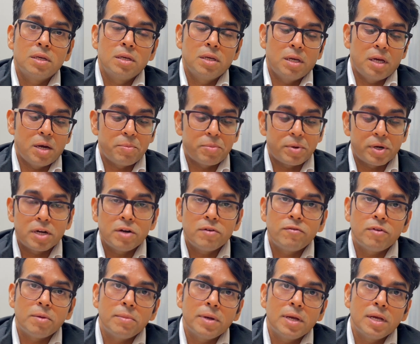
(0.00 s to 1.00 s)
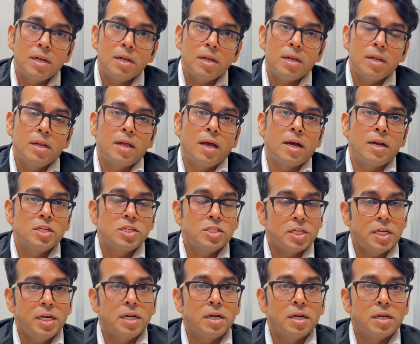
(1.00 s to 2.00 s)
a pregnant female and a
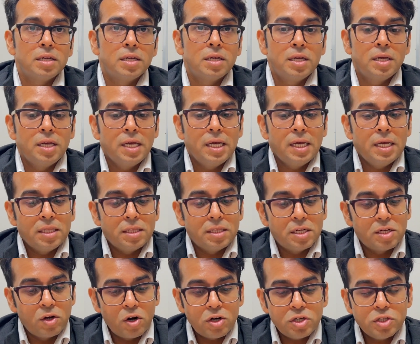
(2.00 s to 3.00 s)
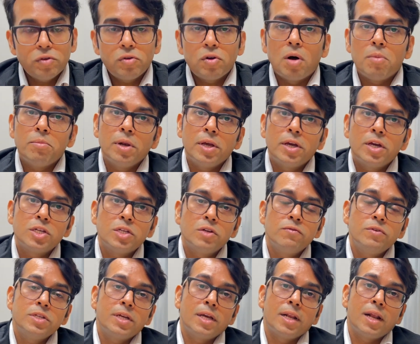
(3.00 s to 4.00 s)
child. There are lots of complications
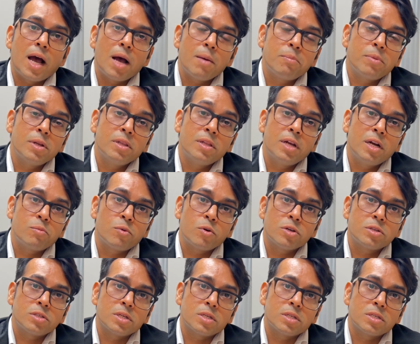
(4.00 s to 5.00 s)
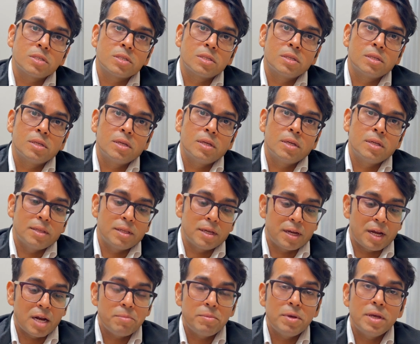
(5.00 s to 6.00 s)
which can happen in that process. There
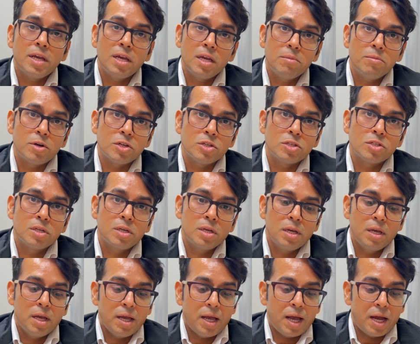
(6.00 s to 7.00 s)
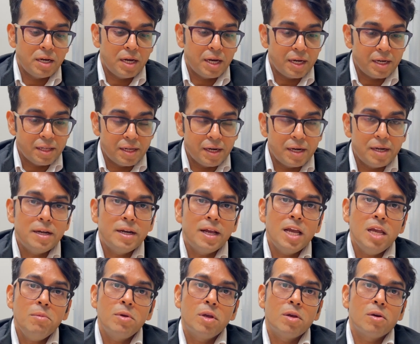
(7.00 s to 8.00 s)
can be hemorrhage, and at that
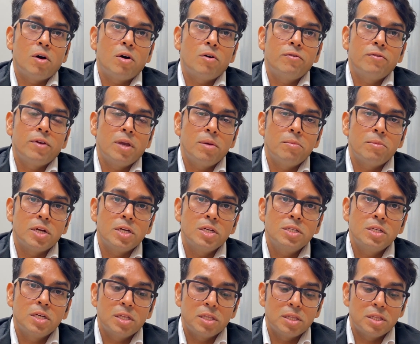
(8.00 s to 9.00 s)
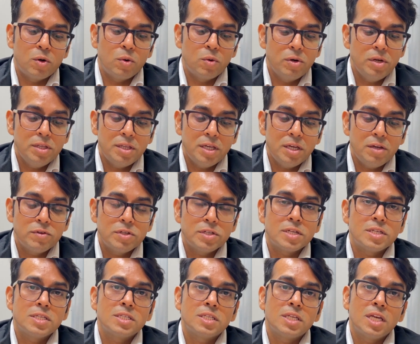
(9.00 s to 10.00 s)
time of hemorrhage, the only thing which
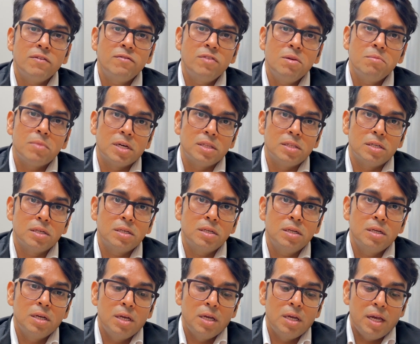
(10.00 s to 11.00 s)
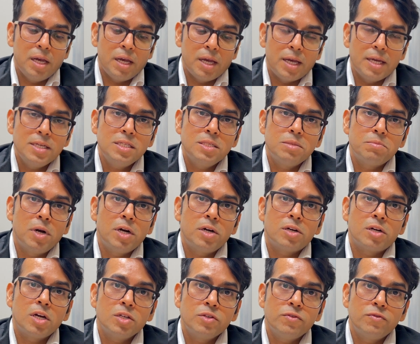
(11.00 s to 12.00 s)
can save the mother is blood
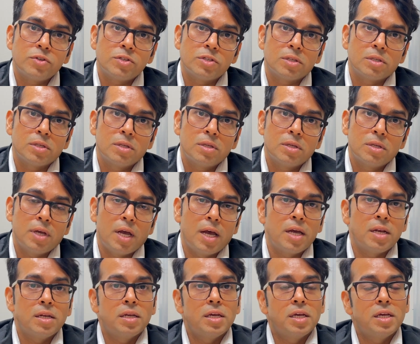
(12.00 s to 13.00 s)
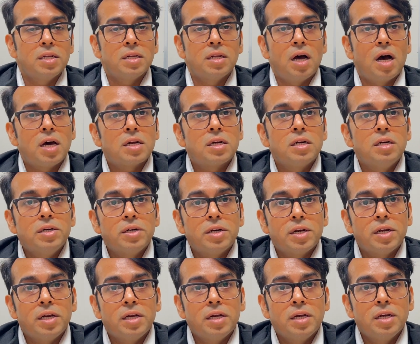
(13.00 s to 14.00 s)
transfusion. And in our
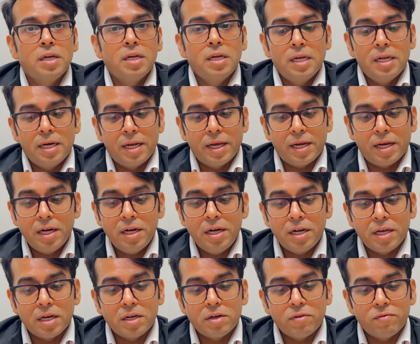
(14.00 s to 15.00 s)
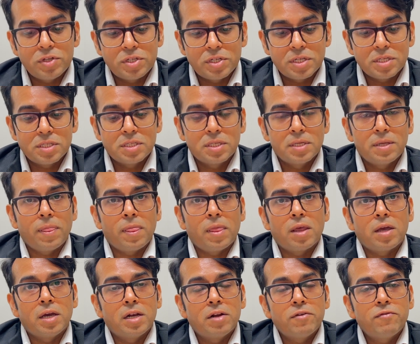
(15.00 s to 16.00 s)
country, like India, which is
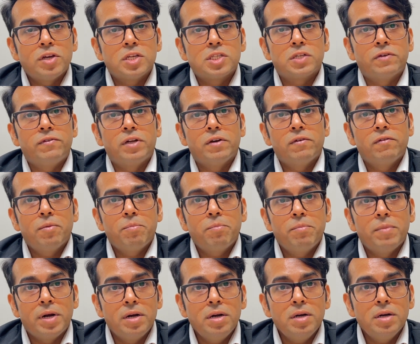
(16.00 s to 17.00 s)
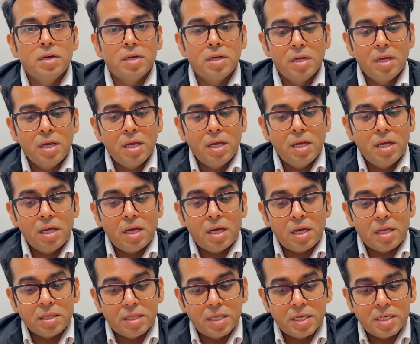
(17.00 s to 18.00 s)
in a phase of development,
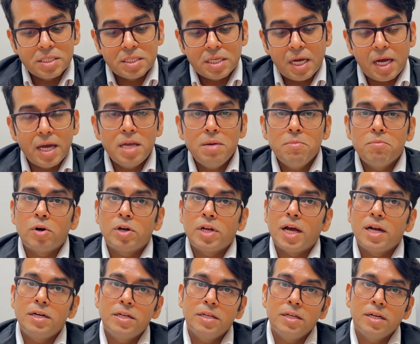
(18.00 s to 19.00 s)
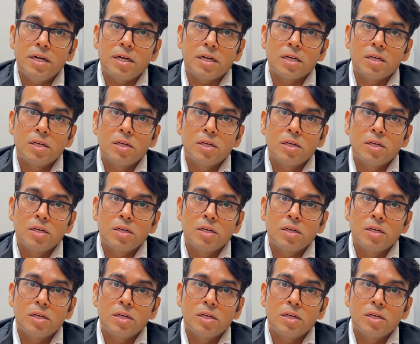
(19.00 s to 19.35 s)
there's high mortality rate.